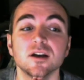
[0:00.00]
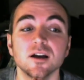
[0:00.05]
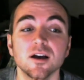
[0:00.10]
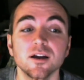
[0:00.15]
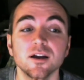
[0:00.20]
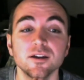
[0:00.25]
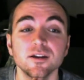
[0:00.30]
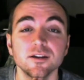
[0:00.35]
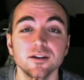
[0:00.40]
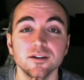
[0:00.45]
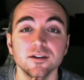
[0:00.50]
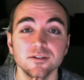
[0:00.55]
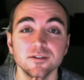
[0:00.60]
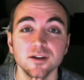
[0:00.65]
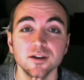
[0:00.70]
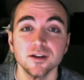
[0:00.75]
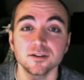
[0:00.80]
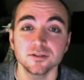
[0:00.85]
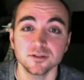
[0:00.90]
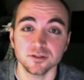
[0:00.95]
I didn't
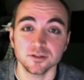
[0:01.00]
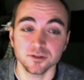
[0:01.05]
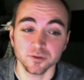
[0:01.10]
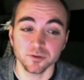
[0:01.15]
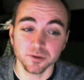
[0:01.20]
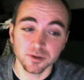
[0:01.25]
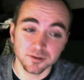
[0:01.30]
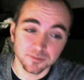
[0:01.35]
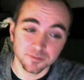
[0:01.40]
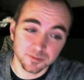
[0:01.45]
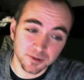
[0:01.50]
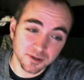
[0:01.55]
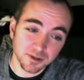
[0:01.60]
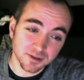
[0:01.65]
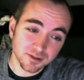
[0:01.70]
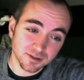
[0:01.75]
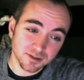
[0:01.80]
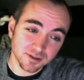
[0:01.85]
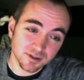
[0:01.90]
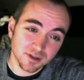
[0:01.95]
intend to do it, but
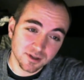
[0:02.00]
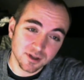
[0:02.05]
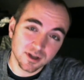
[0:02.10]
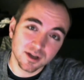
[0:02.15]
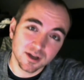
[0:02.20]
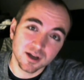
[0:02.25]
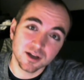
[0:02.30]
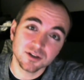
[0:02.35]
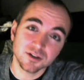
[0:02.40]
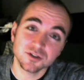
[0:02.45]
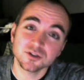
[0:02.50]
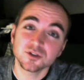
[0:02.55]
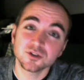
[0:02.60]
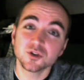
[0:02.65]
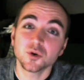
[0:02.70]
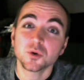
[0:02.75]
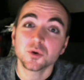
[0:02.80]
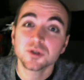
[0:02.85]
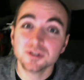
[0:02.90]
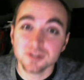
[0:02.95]
I just
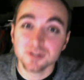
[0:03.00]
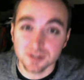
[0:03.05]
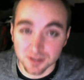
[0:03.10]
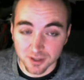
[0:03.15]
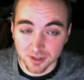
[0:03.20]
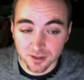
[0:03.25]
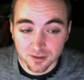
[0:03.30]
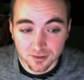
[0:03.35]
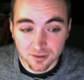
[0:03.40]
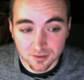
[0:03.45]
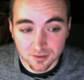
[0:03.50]
noticed it.